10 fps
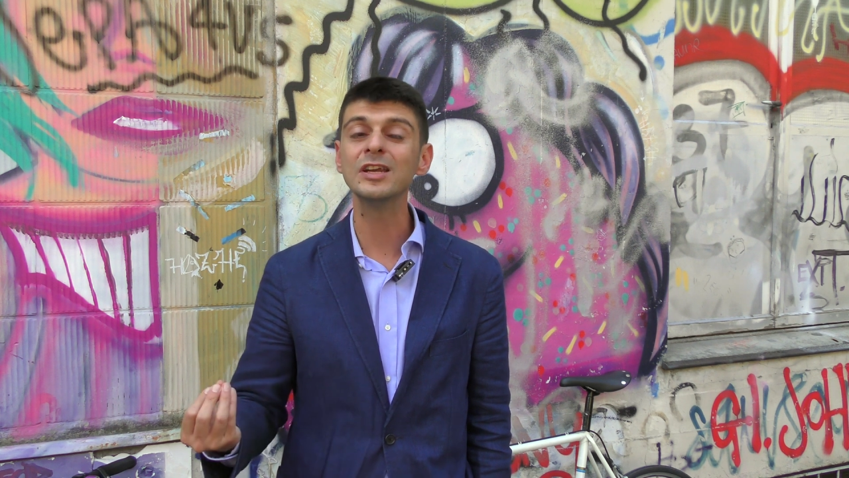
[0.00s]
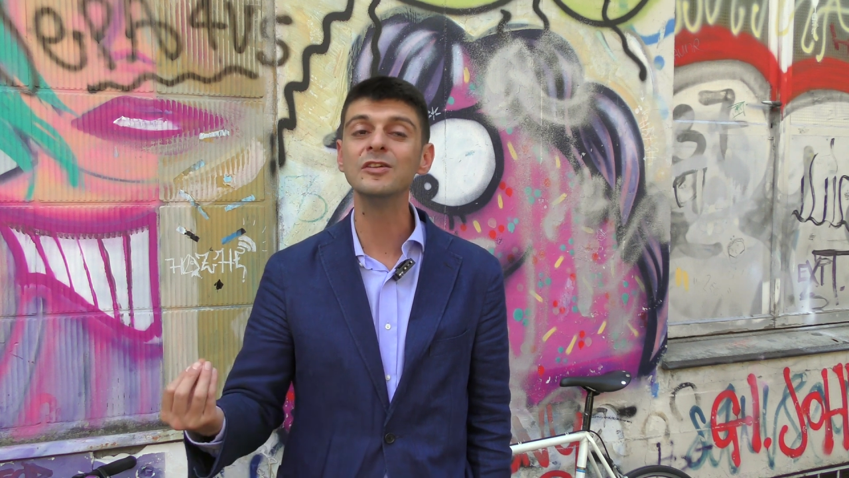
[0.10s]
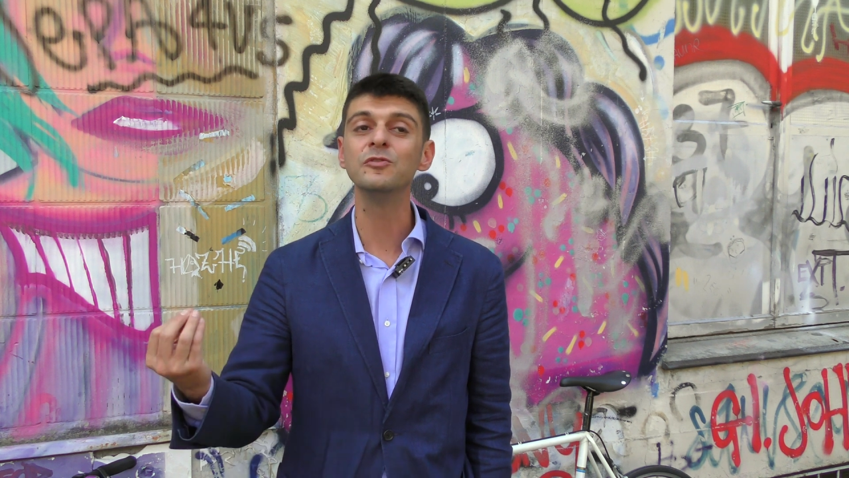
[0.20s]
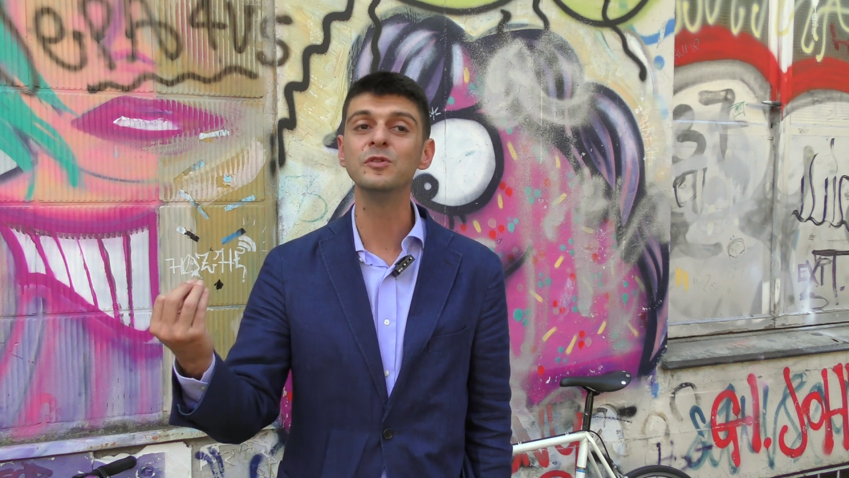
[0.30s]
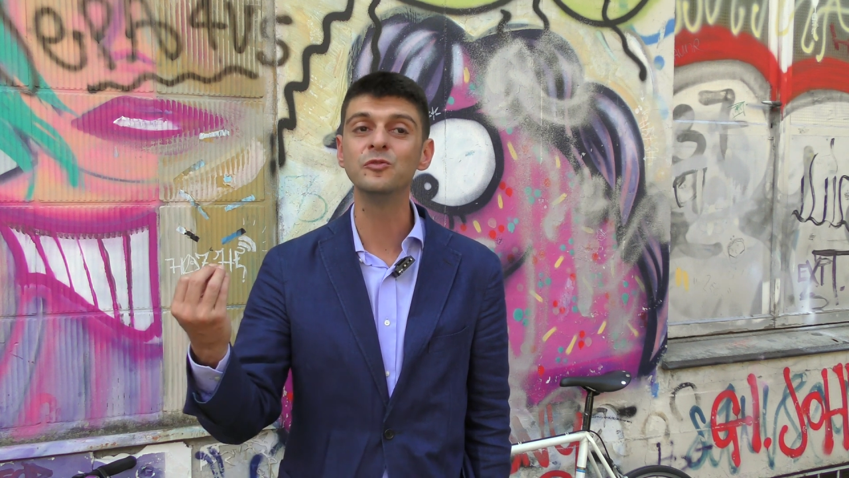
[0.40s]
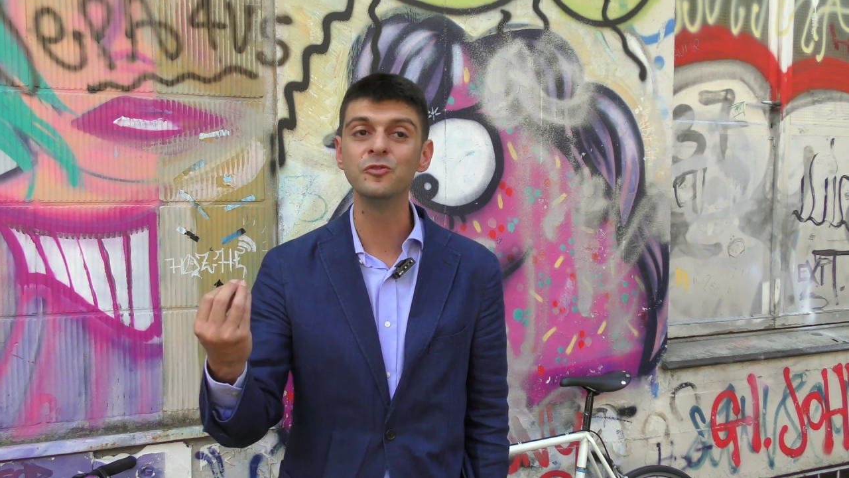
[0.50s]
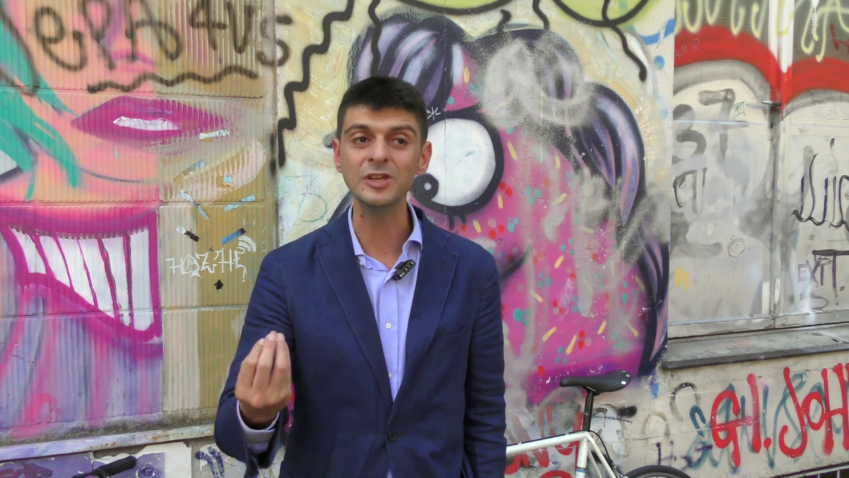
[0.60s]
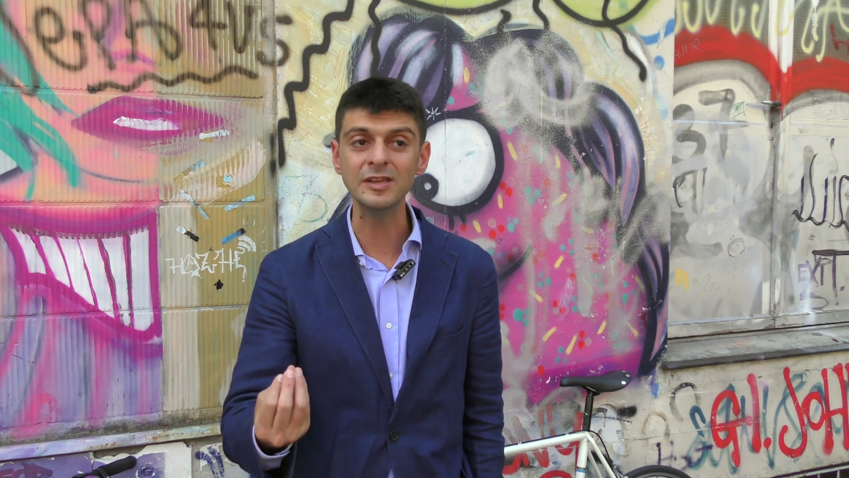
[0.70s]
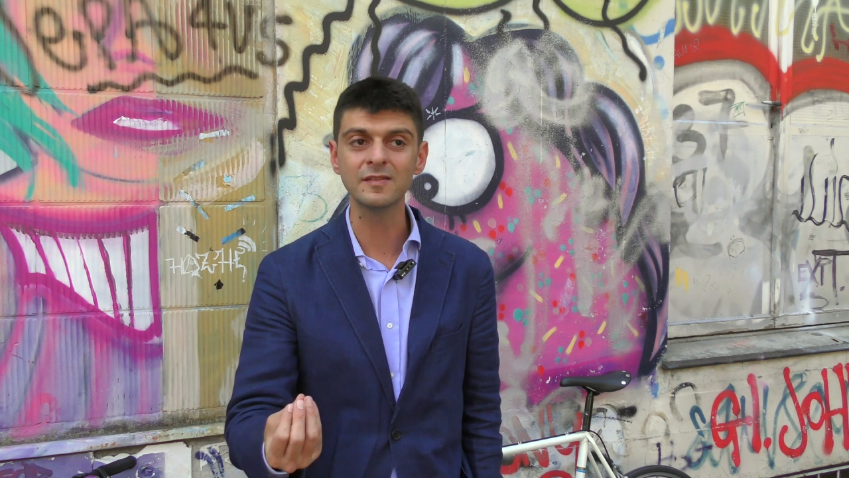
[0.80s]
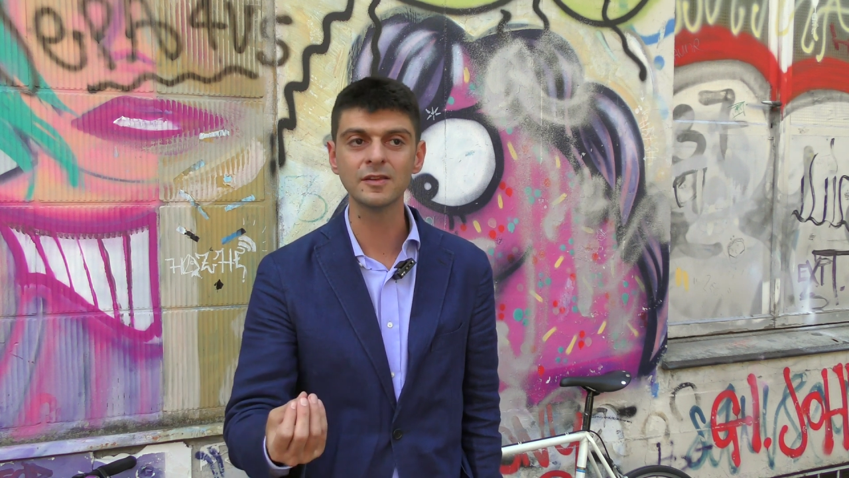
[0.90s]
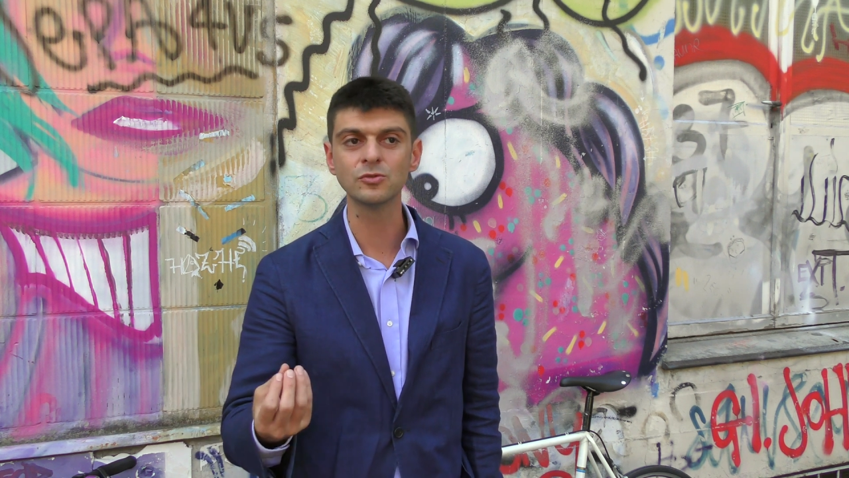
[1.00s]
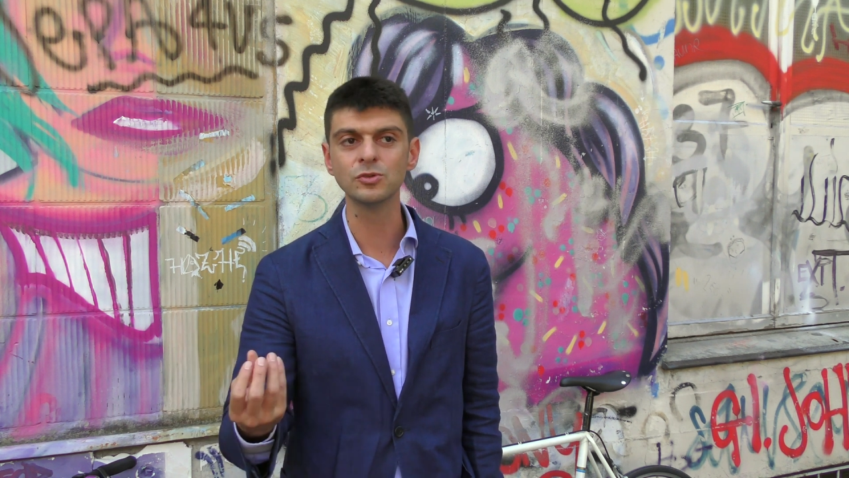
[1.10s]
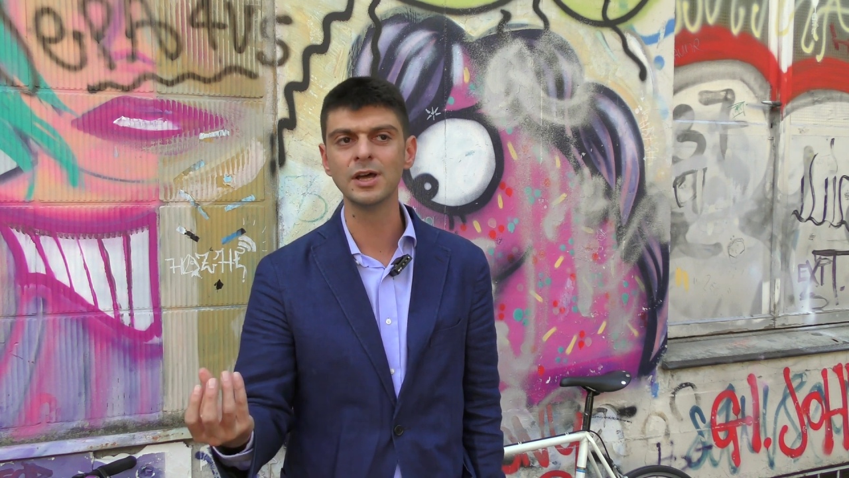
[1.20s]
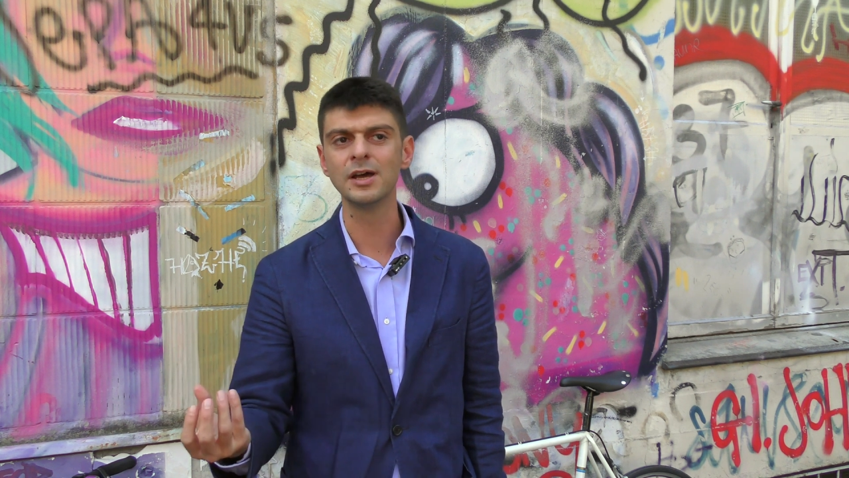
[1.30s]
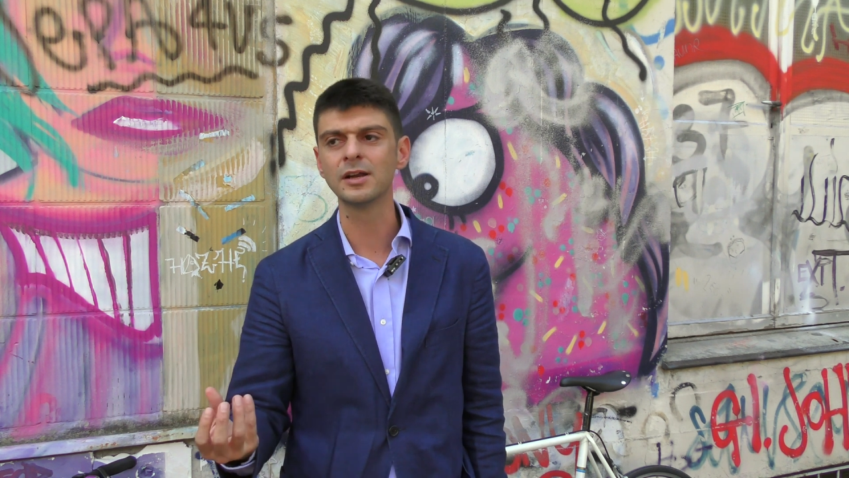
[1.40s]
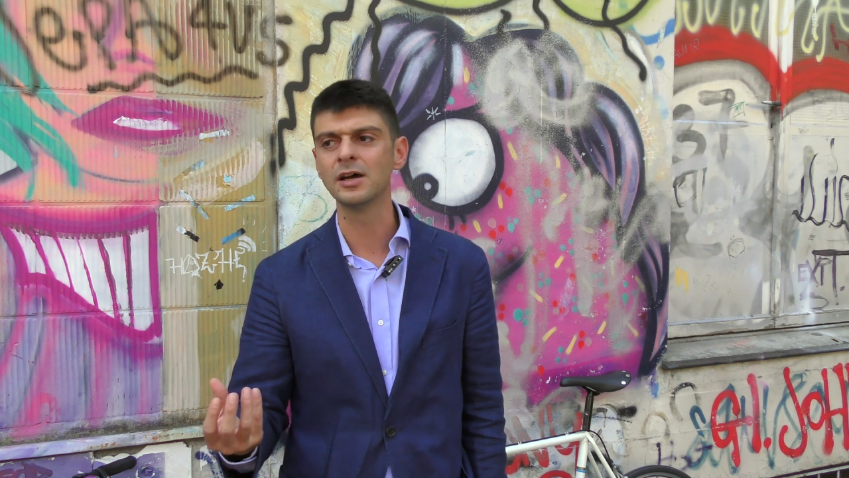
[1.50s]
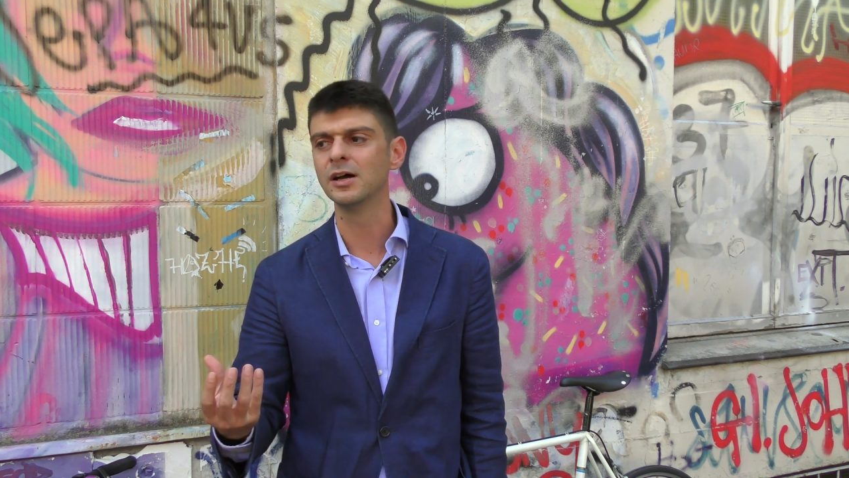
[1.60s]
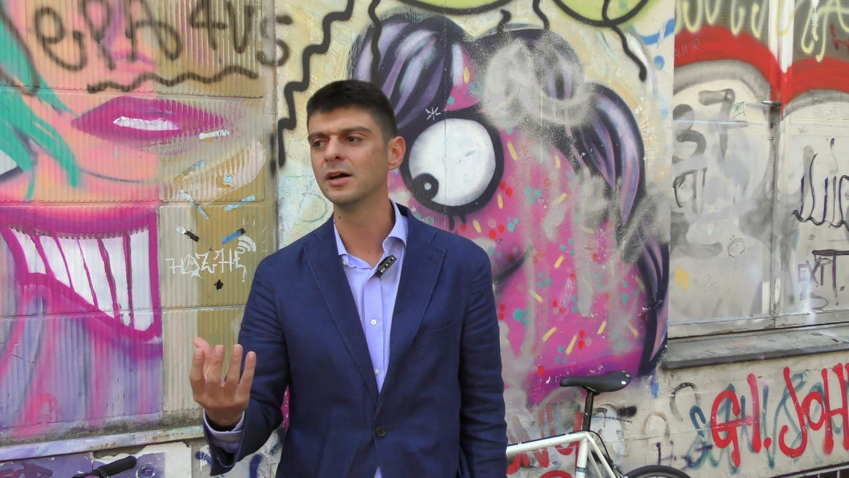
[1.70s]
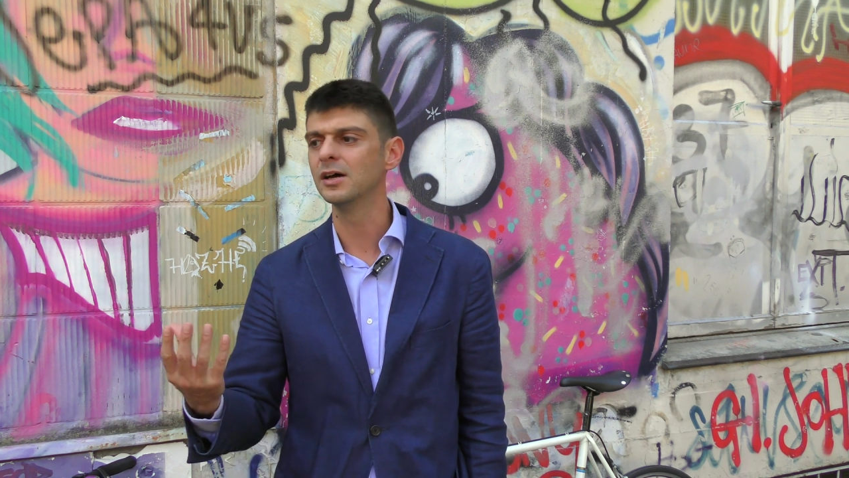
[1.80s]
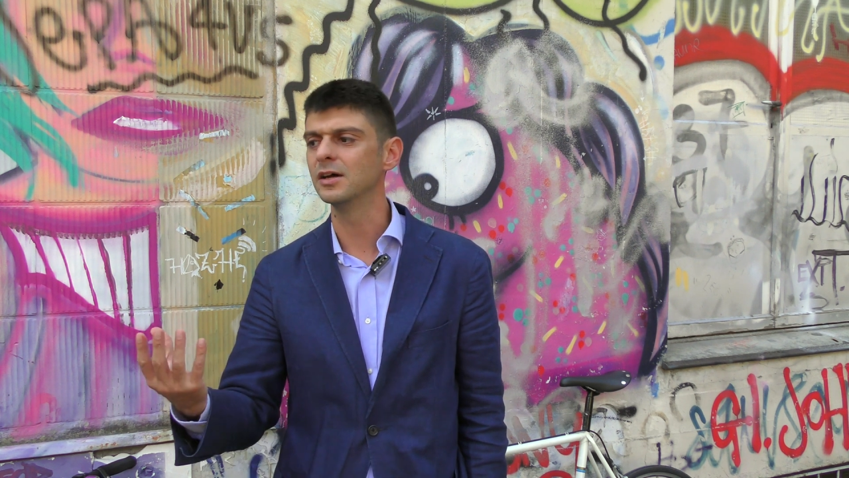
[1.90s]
and if it fits to their